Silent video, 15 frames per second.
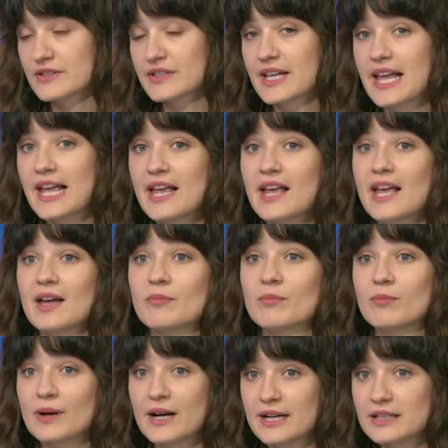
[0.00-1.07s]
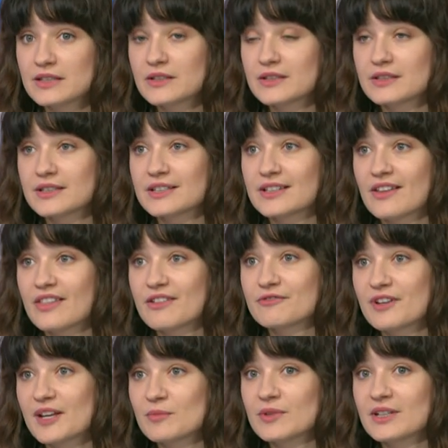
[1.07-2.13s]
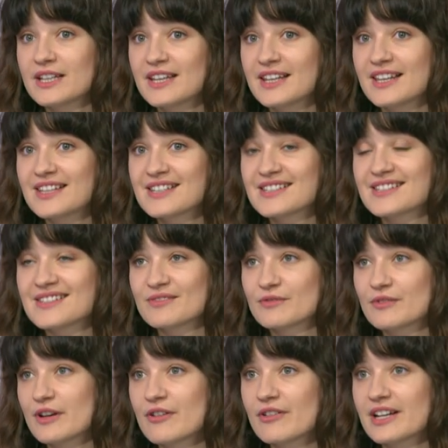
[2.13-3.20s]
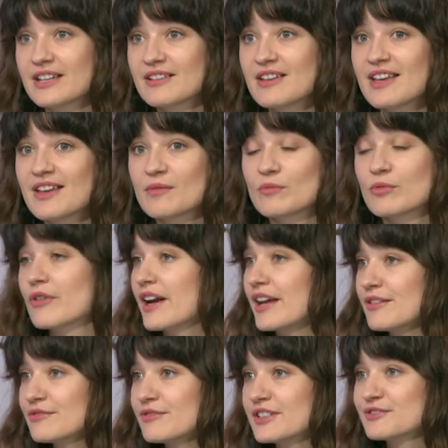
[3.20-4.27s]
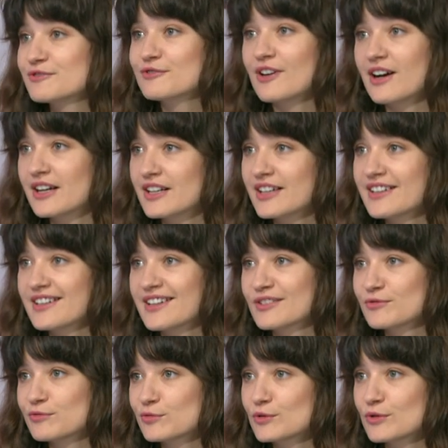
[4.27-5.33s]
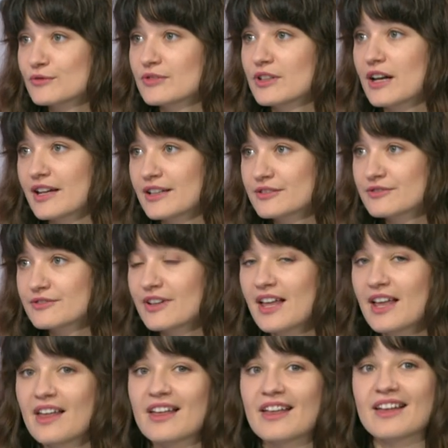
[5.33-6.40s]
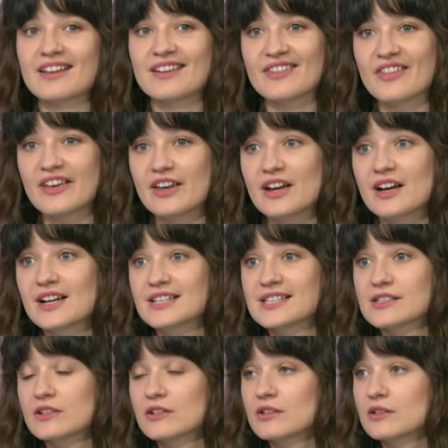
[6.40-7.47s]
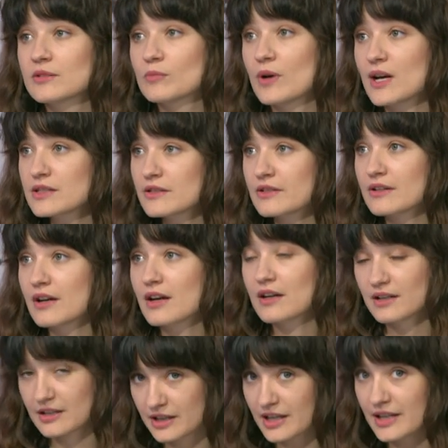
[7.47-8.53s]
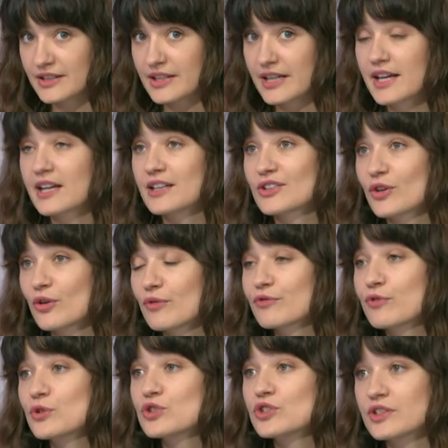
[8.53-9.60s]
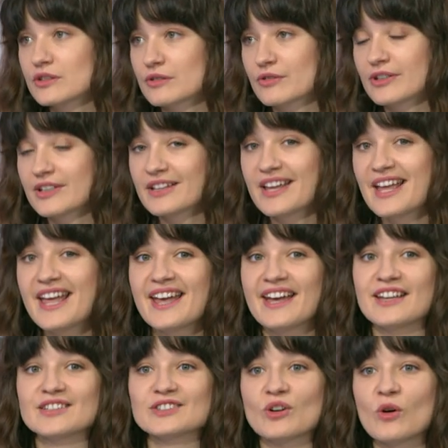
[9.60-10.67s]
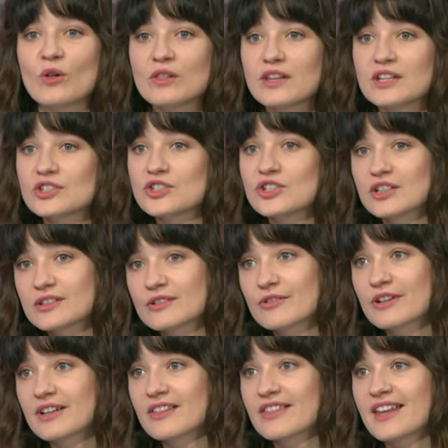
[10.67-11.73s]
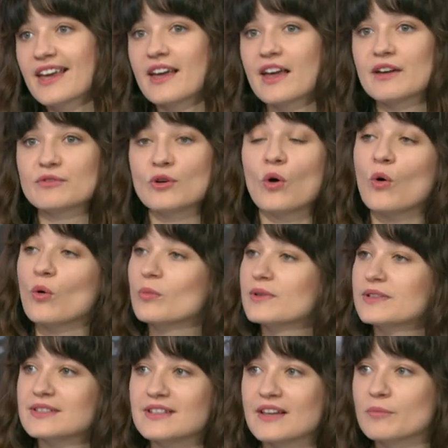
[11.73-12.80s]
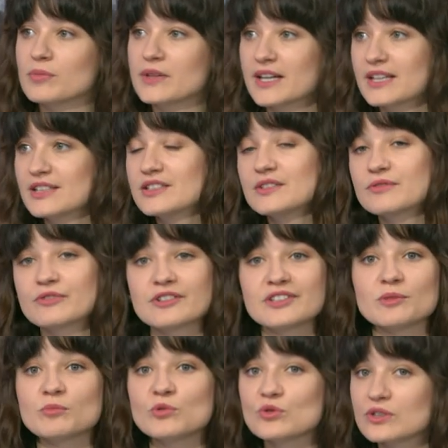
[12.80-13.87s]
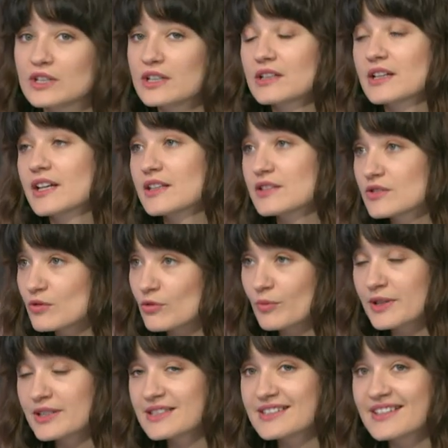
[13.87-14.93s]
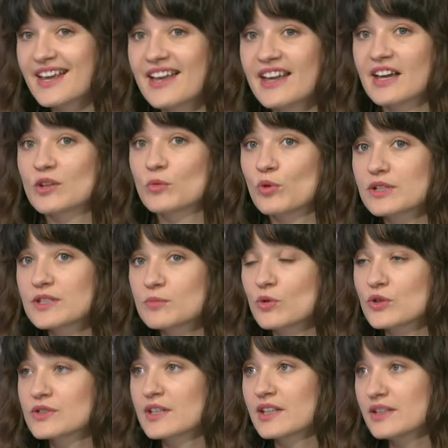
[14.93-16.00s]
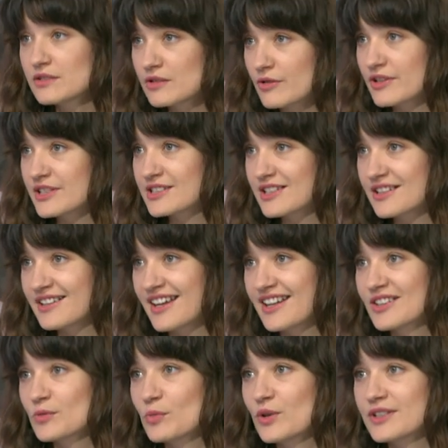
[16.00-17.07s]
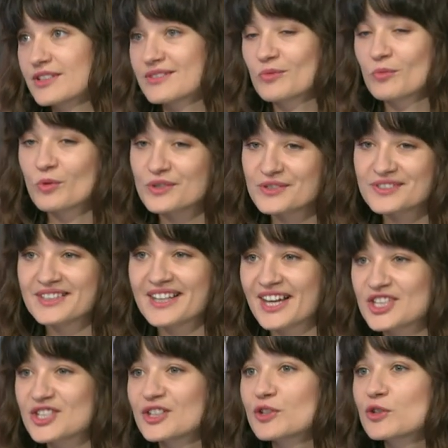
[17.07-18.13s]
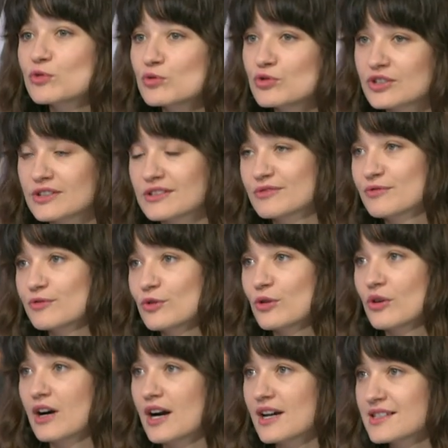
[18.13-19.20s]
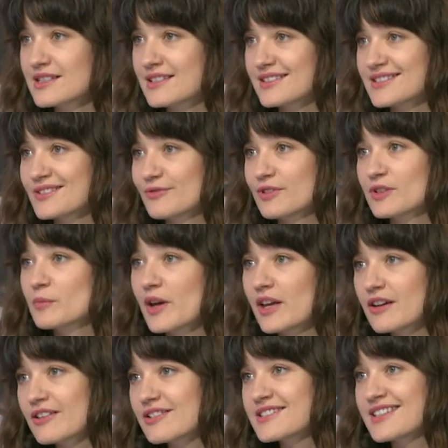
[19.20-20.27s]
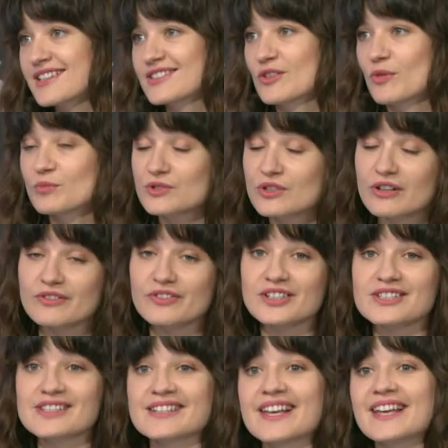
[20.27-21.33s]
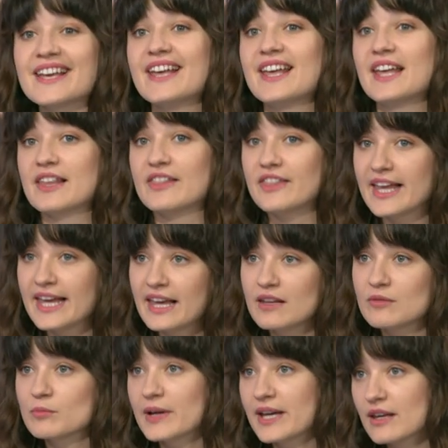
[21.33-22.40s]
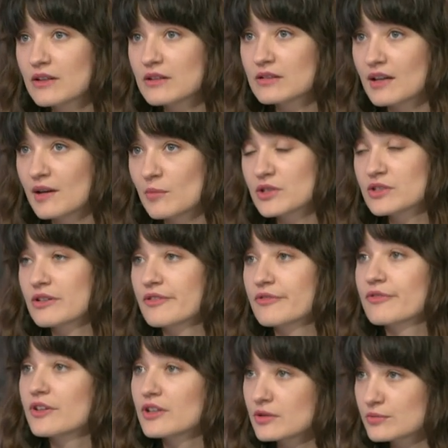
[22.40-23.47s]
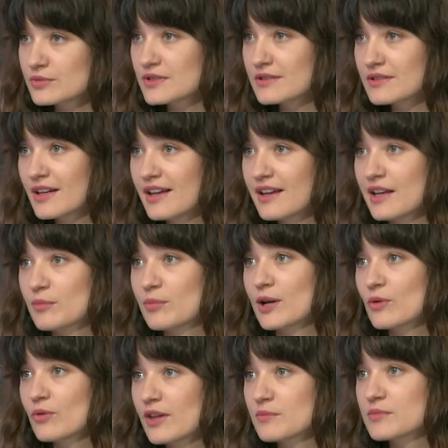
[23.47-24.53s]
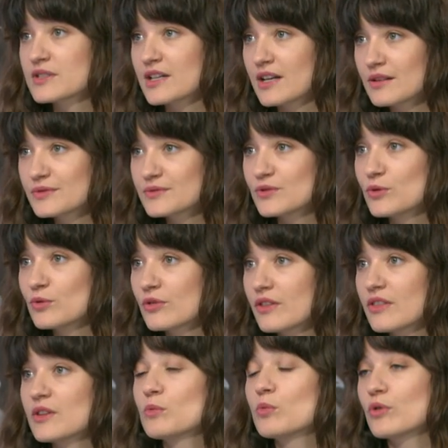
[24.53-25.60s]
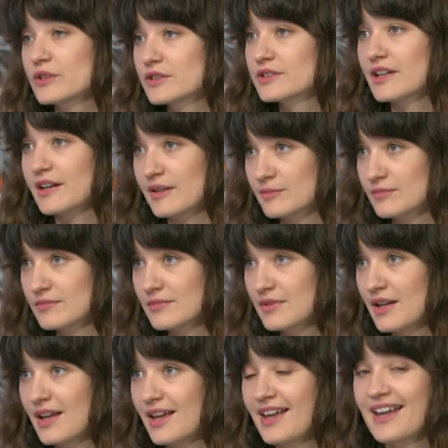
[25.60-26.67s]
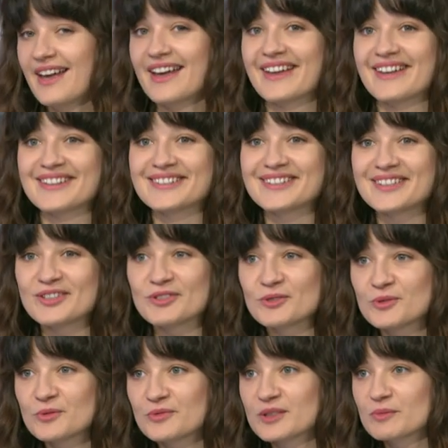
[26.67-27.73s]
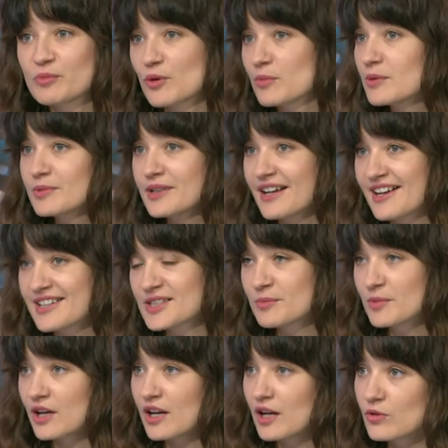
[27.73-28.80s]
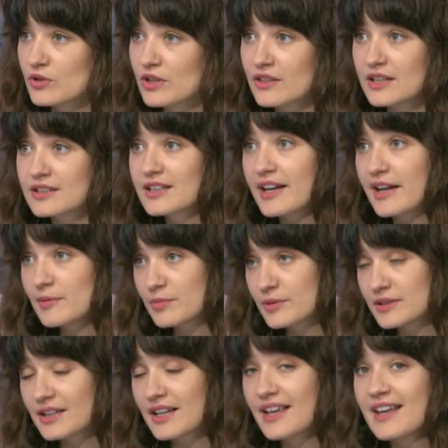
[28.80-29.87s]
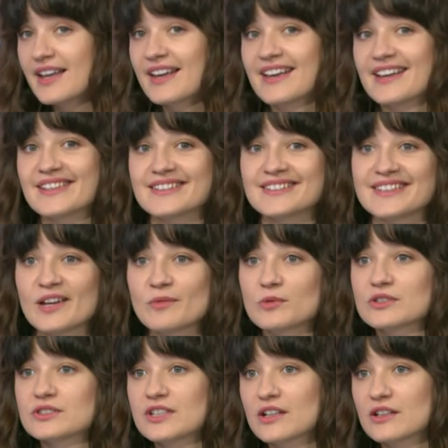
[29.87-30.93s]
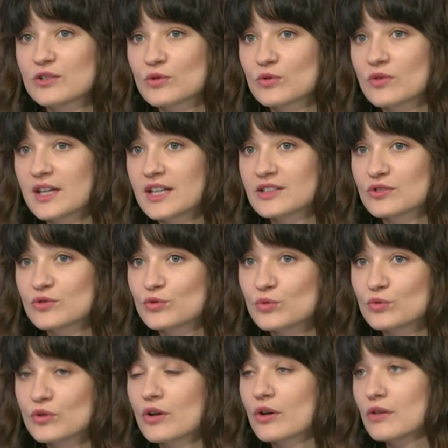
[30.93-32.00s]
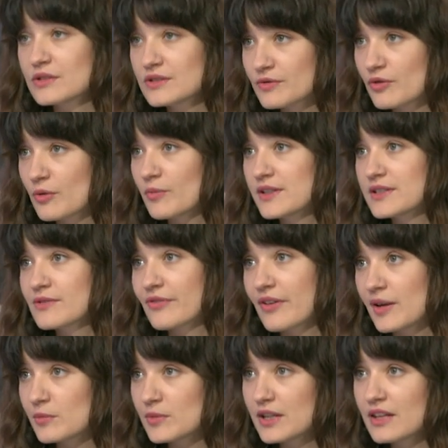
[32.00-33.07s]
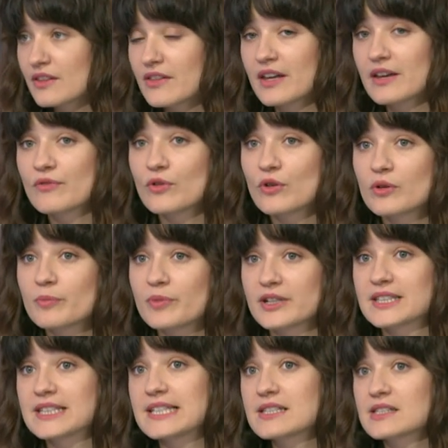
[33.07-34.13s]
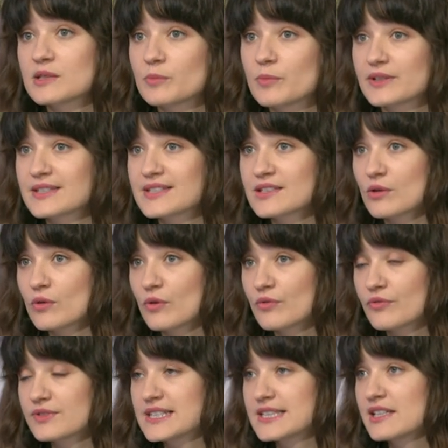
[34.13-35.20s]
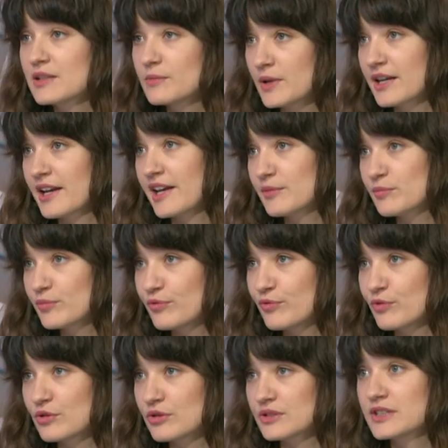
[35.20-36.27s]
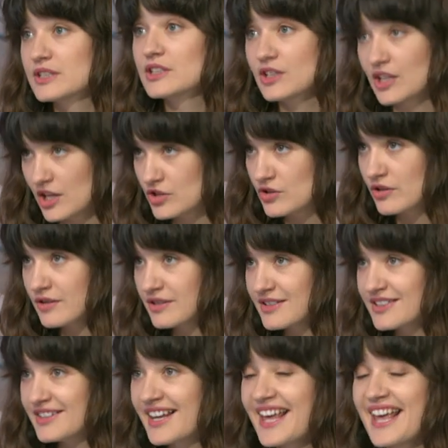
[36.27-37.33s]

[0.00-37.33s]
Mm. But uh, the family is very brave and funny and full of life. Uh, they are a single mother Ghana and her four children. And all the children, they have hobbies. They play different musical instruments. And what is most interesting and what is, was actually crucial for us as filmmakers, as observers, they make amateur films about themselves during the wartime. Mm. And you will probably ask me how did that happen, and I will tell you that two girls from this family, they were participants of cinema camp for teenagers.